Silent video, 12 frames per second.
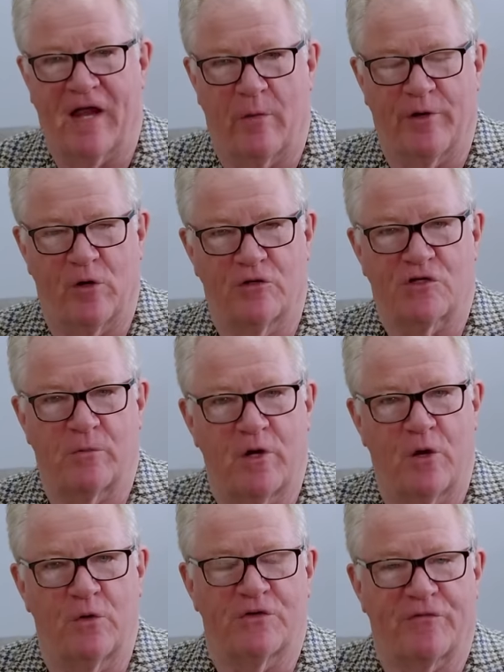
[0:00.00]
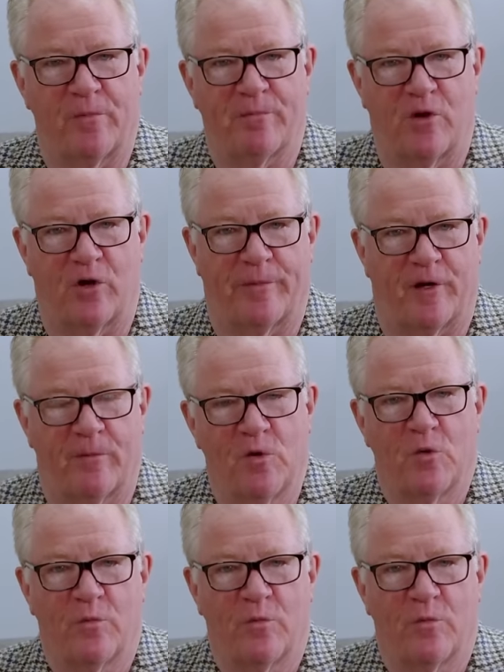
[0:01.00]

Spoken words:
now, we've got some news from Birmingham